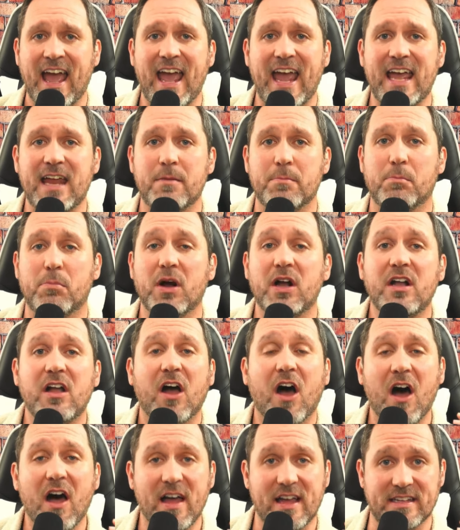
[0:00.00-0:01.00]
And
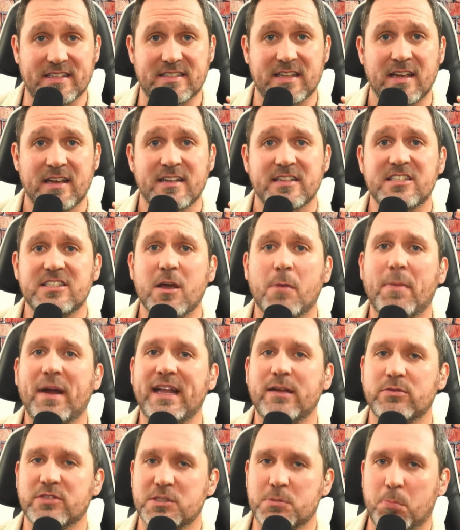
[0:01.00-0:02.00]
because
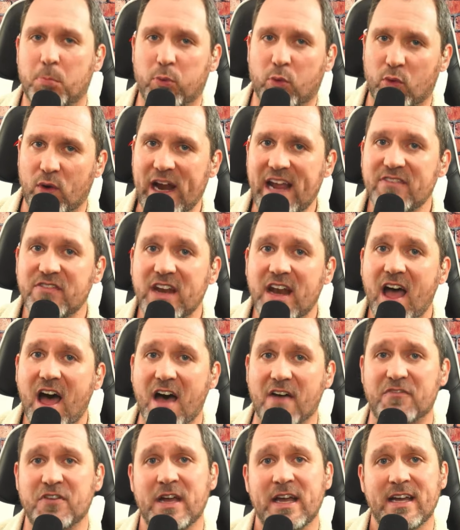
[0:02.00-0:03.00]
somebody was brave
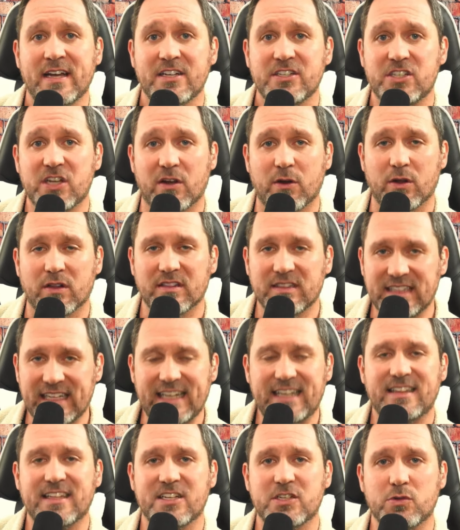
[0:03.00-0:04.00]
enough to
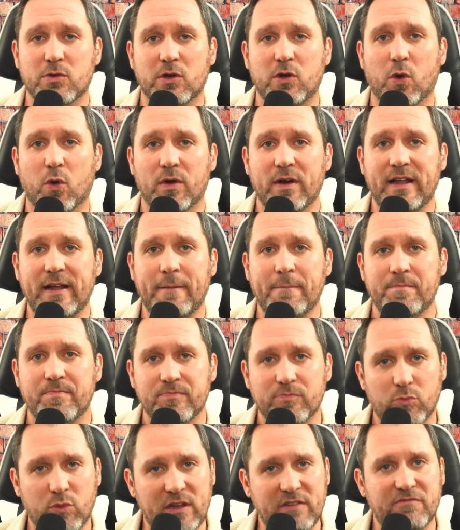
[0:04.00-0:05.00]
leak this recording,
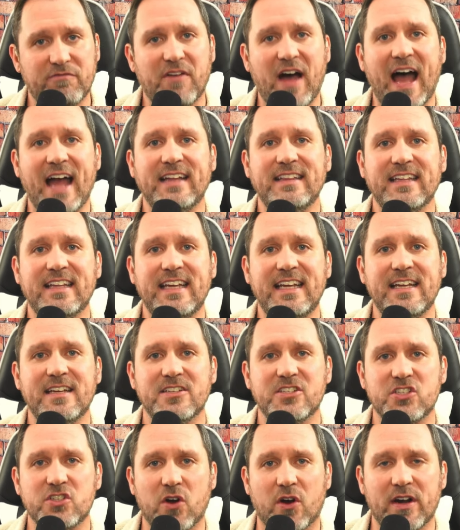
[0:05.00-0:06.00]
we finally
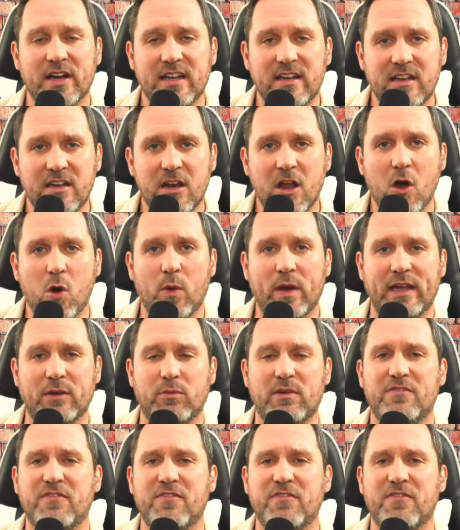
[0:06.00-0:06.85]
started knowing.